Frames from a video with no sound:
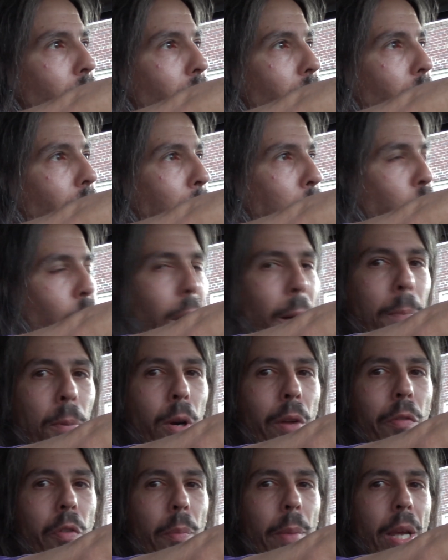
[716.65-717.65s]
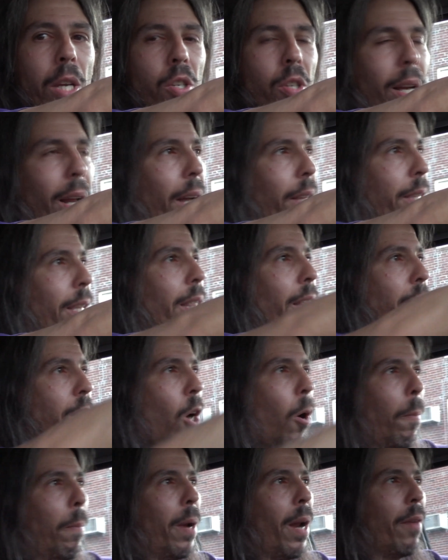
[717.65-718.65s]
I'm trying to put information out there that's
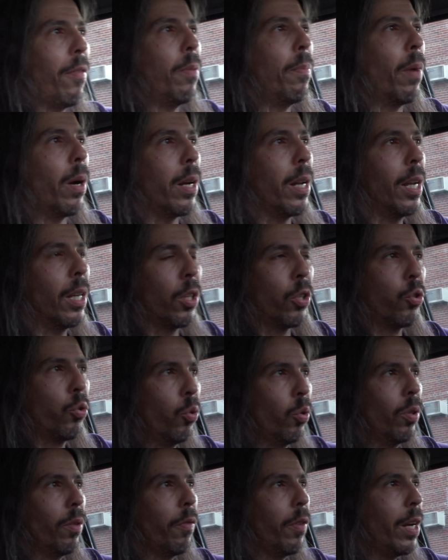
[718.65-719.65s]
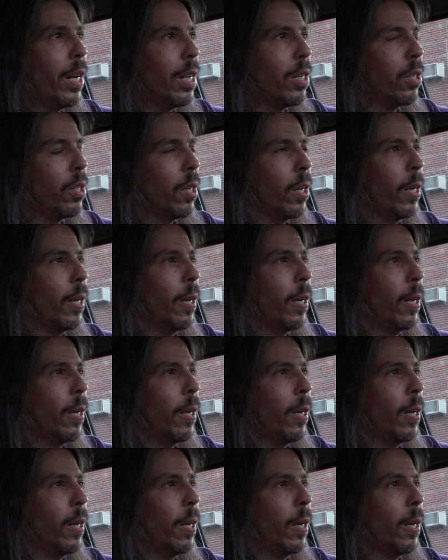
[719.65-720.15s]
helping everybody. And the truth of it is,